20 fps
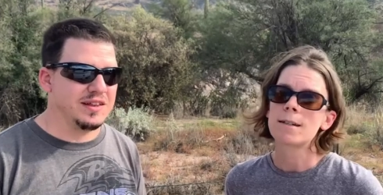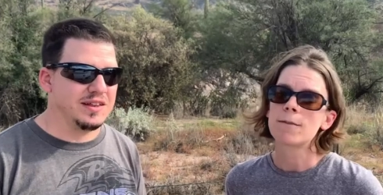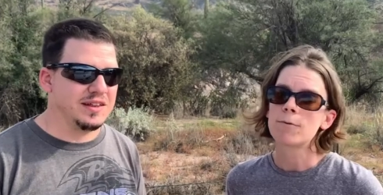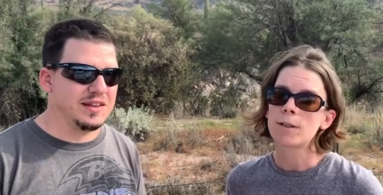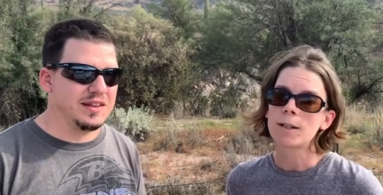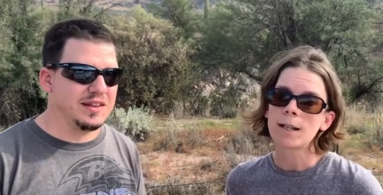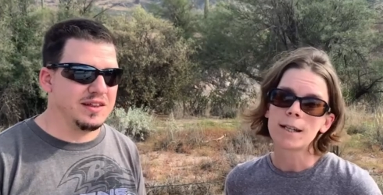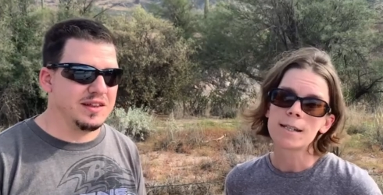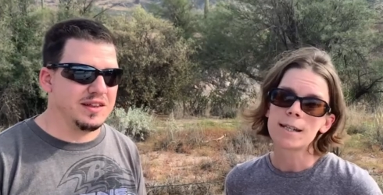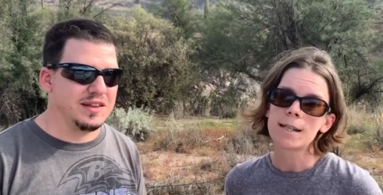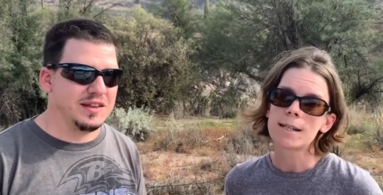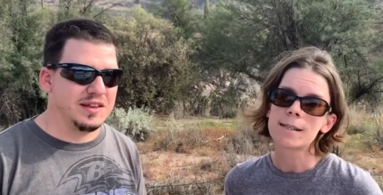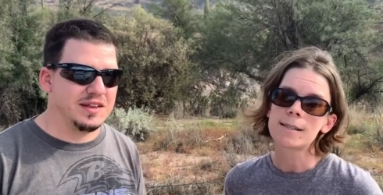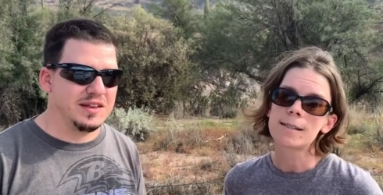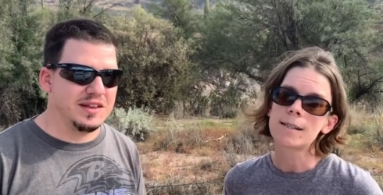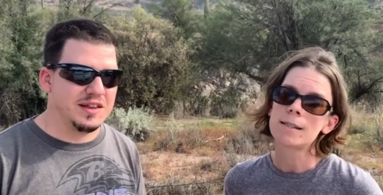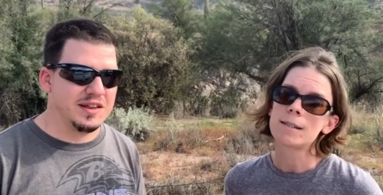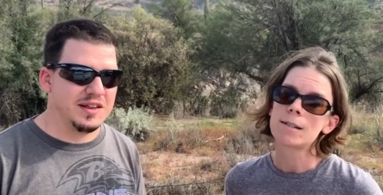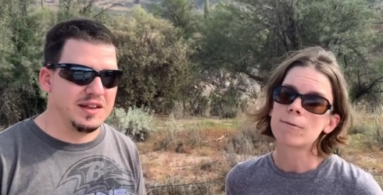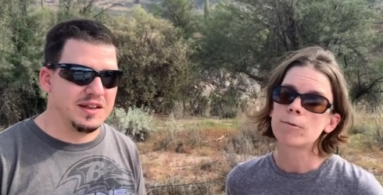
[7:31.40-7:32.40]
Speaker 1: different ideas
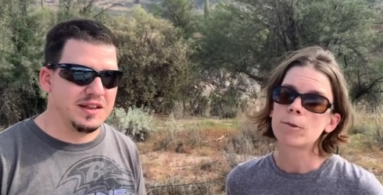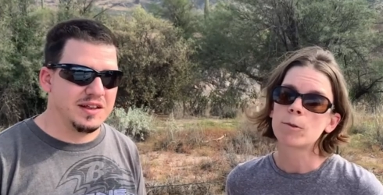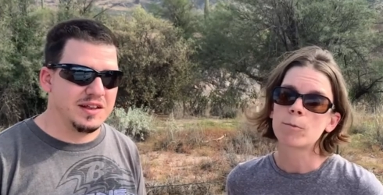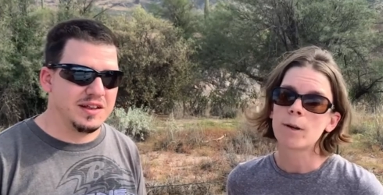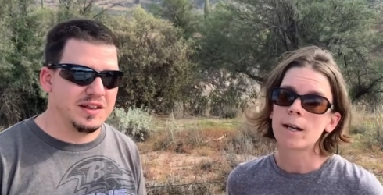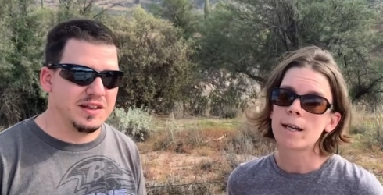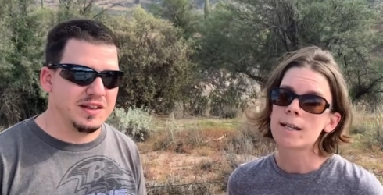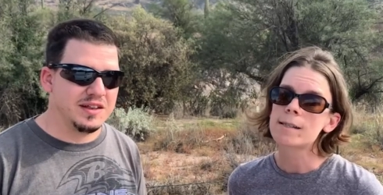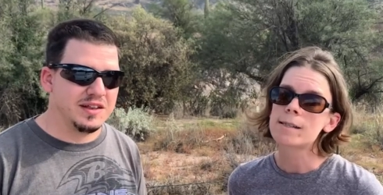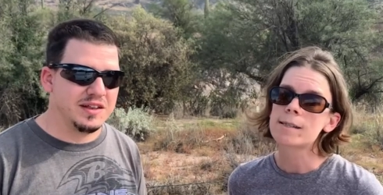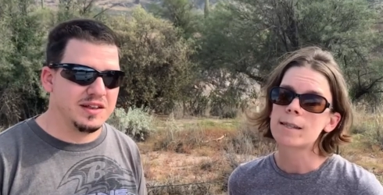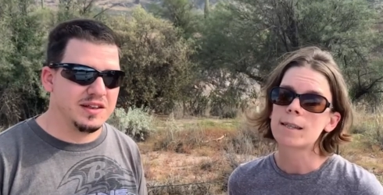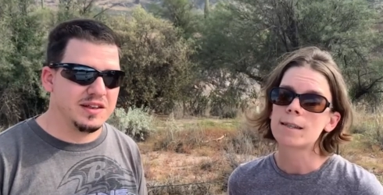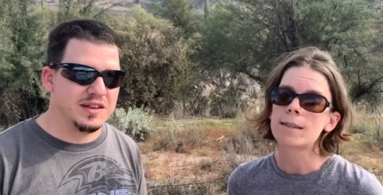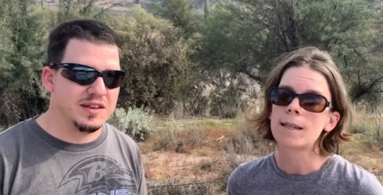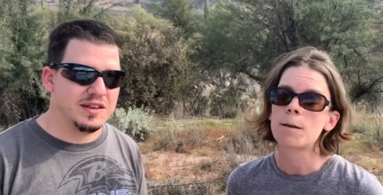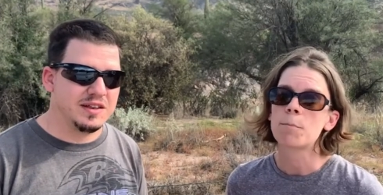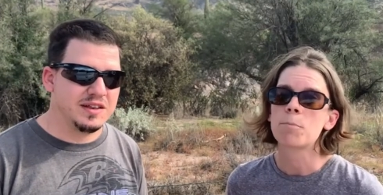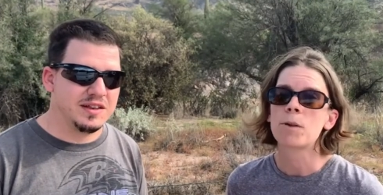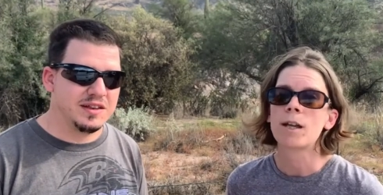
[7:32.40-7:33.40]
and different ways that
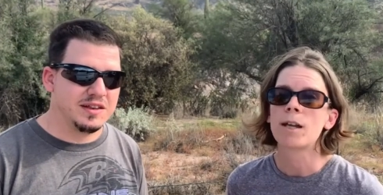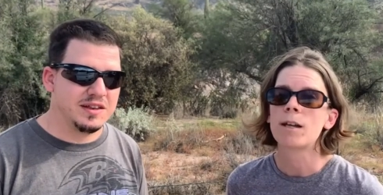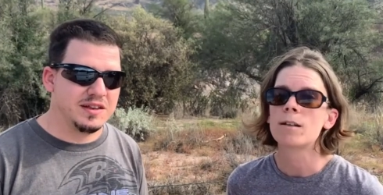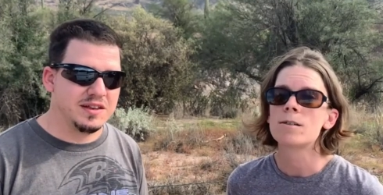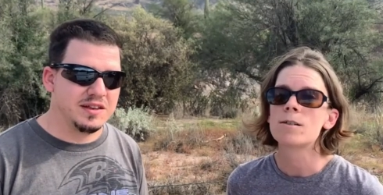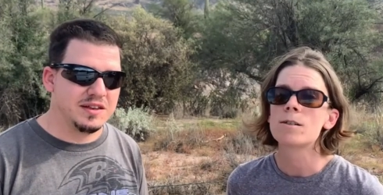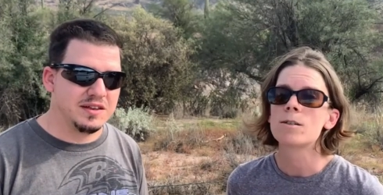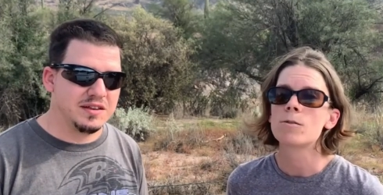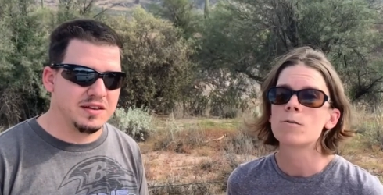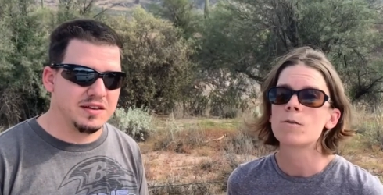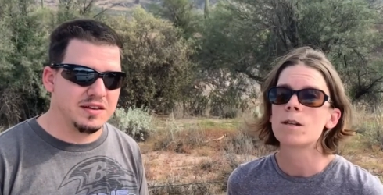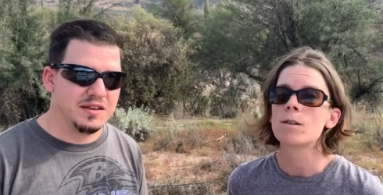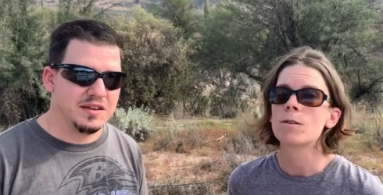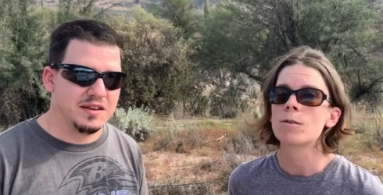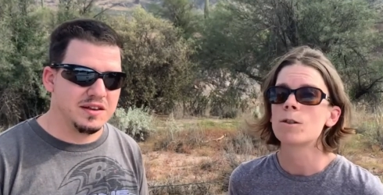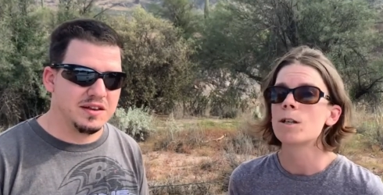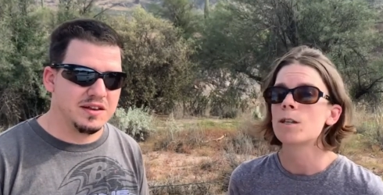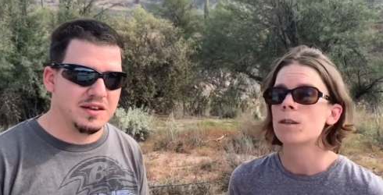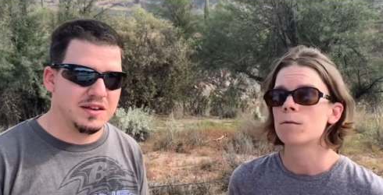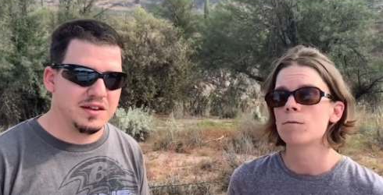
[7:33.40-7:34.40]
they plan to either
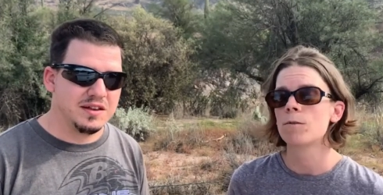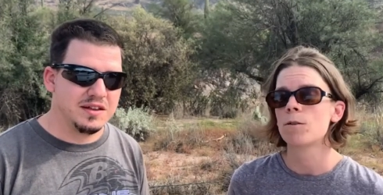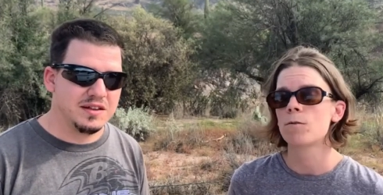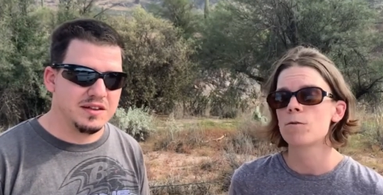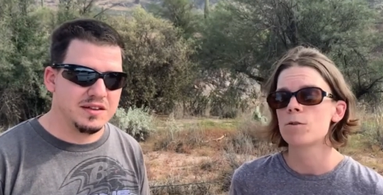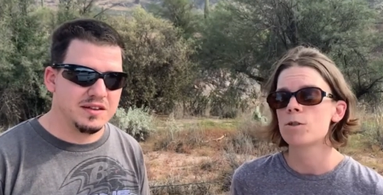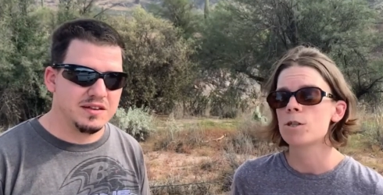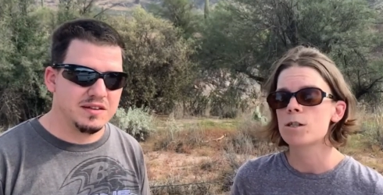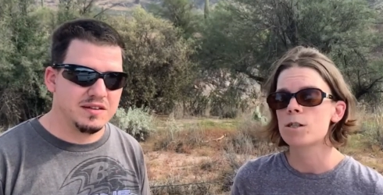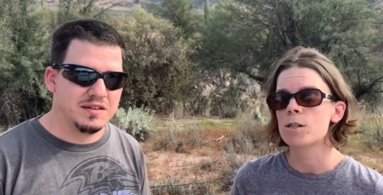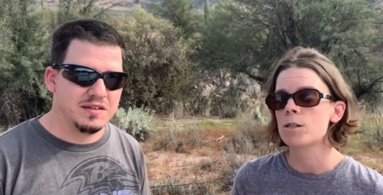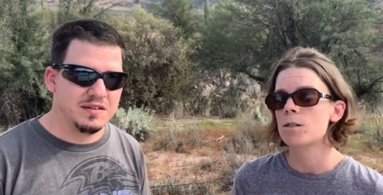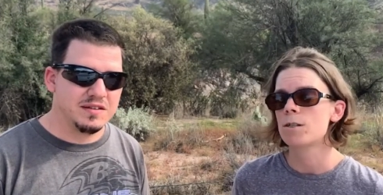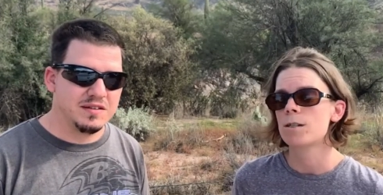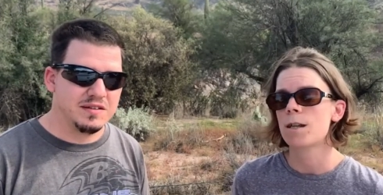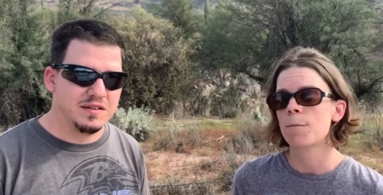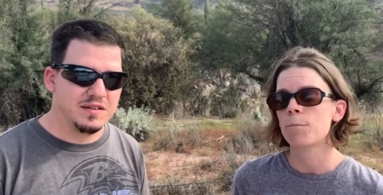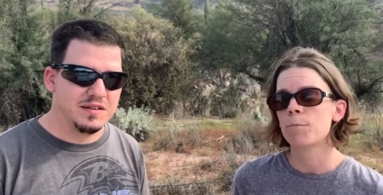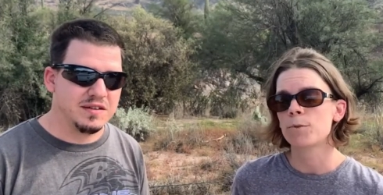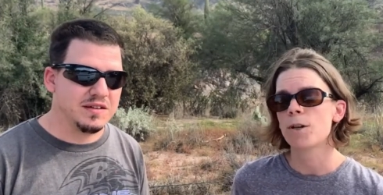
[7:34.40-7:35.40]
hit the road just
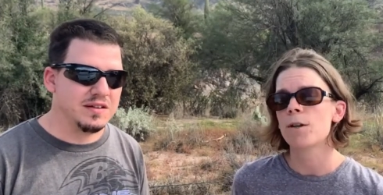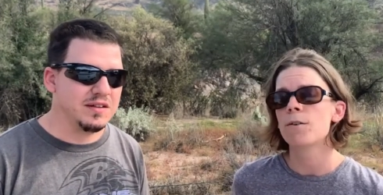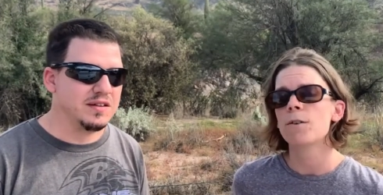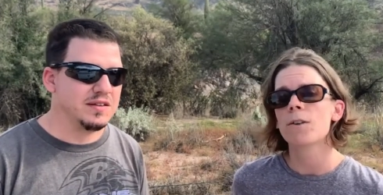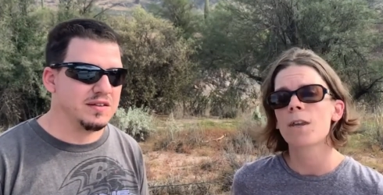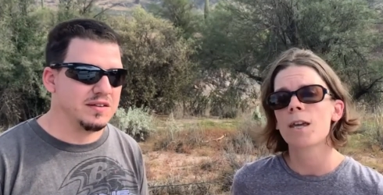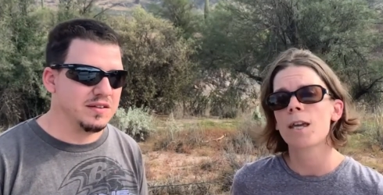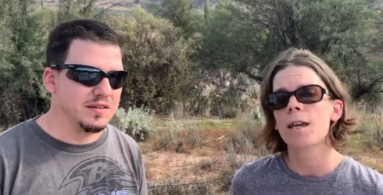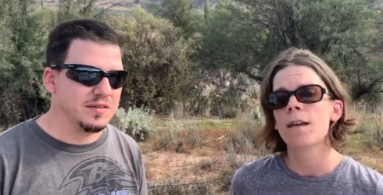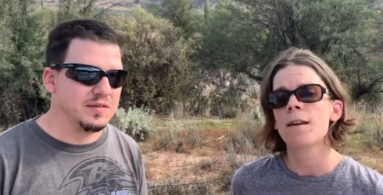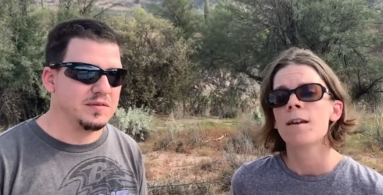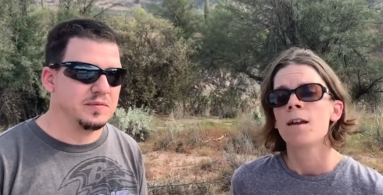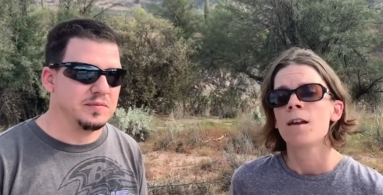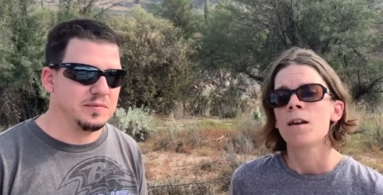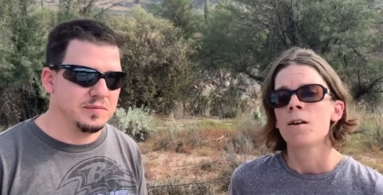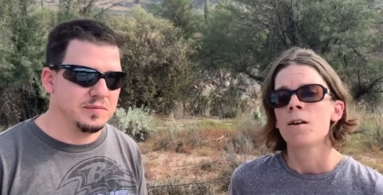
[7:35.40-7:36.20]
temporarily